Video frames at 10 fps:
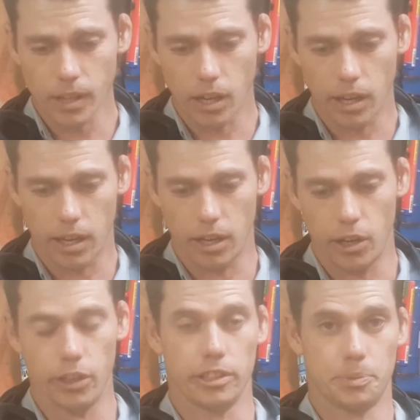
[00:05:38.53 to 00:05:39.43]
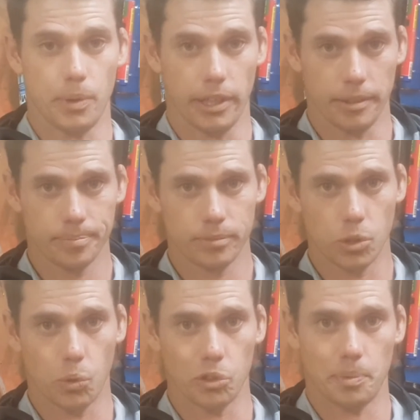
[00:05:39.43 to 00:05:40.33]
early spring
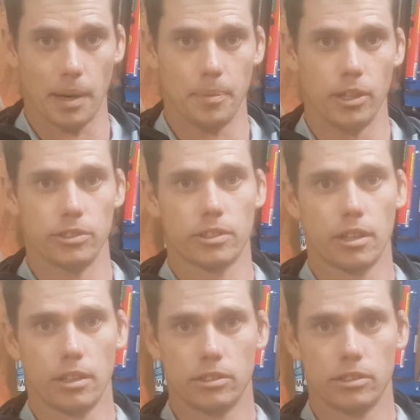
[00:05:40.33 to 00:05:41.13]
towards bud burst.